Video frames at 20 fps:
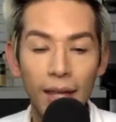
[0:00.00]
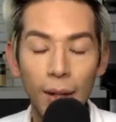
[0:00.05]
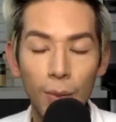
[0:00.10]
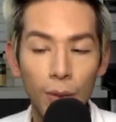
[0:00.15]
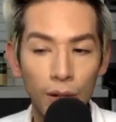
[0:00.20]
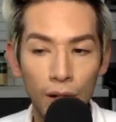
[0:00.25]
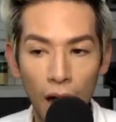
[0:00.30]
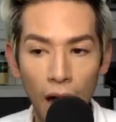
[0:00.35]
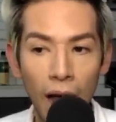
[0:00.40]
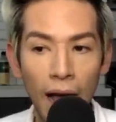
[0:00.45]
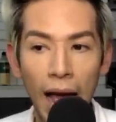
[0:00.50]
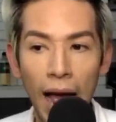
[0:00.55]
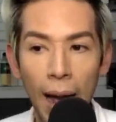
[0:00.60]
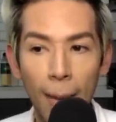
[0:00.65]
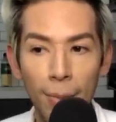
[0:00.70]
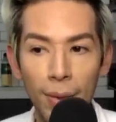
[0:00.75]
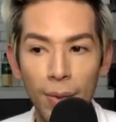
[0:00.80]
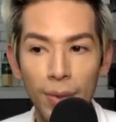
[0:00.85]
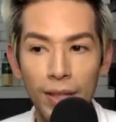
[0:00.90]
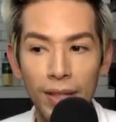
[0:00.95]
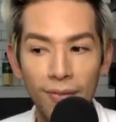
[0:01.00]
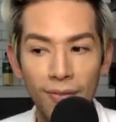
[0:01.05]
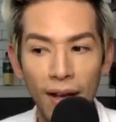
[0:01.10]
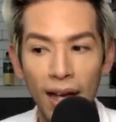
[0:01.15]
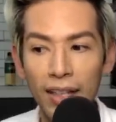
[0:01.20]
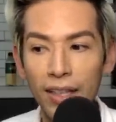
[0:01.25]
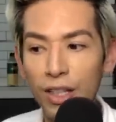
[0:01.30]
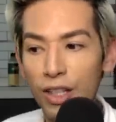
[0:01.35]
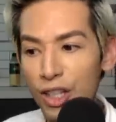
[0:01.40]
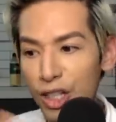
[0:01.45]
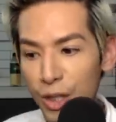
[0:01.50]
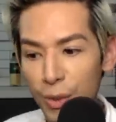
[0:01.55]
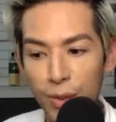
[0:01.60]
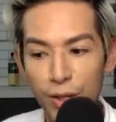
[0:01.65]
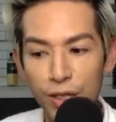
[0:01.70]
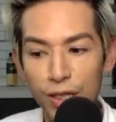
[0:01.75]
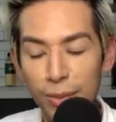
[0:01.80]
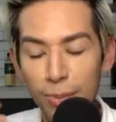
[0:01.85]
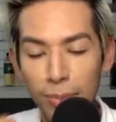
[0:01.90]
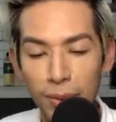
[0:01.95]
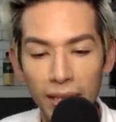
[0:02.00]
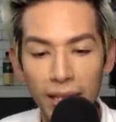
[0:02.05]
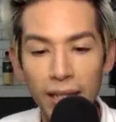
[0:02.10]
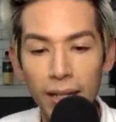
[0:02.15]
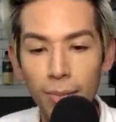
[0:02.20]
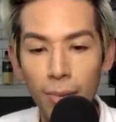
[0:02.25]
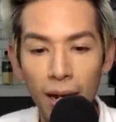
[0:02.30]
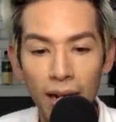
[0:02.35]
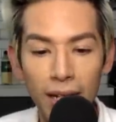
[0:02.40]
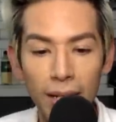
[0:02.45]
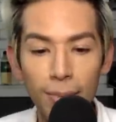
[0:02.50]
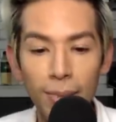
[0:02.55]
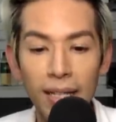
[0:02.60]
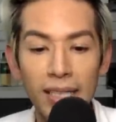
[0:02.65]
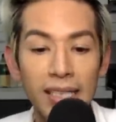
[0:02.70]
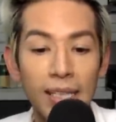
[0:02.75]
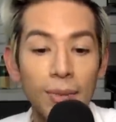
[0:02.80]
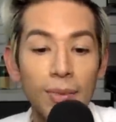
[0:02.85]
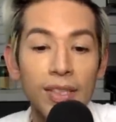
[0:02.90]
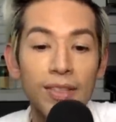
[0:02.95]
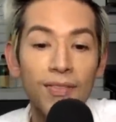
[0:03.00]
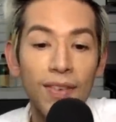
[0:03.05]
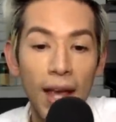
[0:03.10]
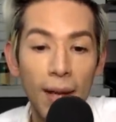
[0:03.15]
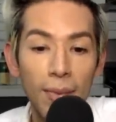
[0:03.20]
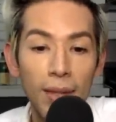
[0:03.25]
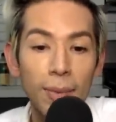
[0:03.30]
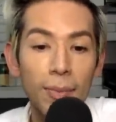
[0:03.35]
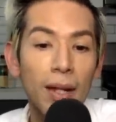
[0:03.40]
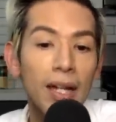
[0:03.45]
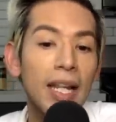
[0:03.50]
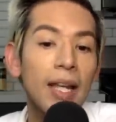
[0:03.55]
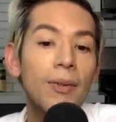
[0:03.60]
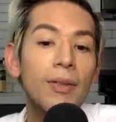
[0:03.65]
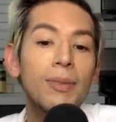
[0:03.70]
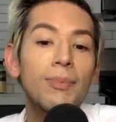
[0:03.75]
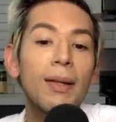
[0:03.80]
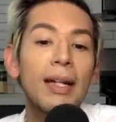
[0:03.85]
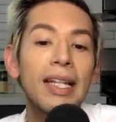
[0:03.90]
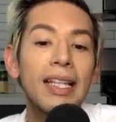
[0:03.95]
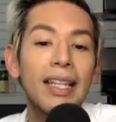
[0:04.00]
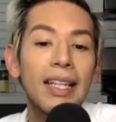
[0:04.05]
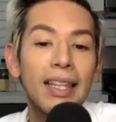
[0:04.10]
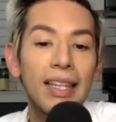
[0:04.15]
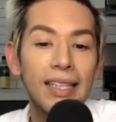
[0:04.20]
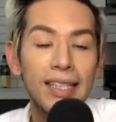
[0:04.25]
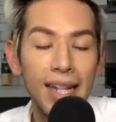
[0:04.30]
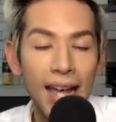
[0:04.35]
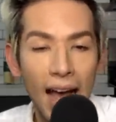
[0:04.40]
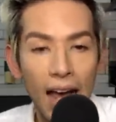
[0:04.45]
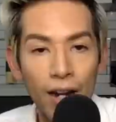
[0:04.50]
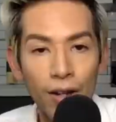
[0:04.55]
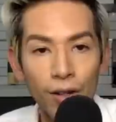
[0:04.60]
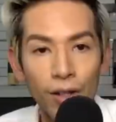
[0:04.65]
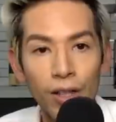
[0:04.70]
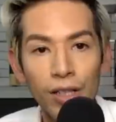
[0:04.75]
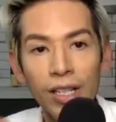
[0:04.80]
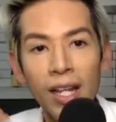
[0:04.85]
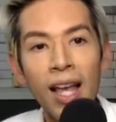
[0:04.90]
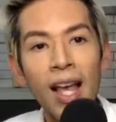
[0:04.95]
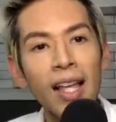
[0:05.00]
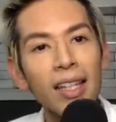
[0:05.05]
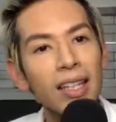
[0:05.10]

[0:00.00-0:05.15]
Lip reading: They were not happy with the fact that she would just bleed money because it was family money. It was money that the dad earned.